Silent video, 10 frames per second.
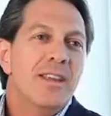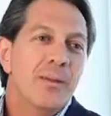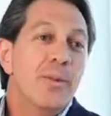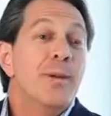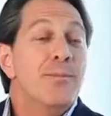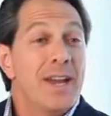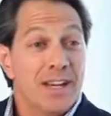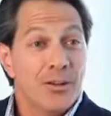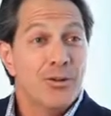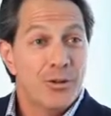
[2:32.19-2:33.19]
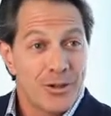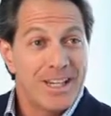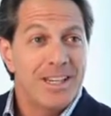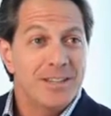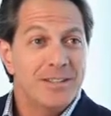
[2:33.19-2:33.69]
that may make it
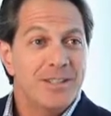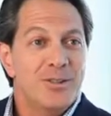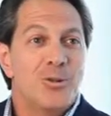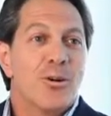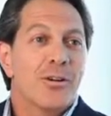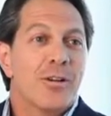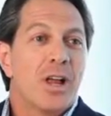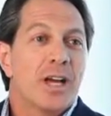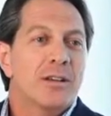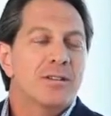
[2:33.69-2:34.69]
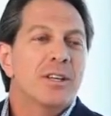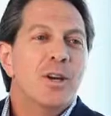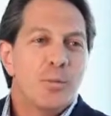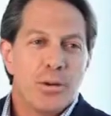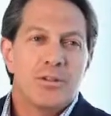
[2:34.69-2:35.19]
look easy to our clients,
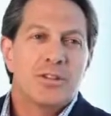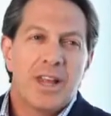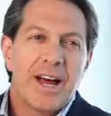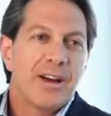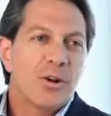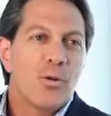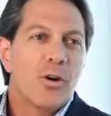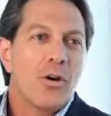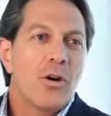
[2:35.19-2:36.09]
but there's a lot going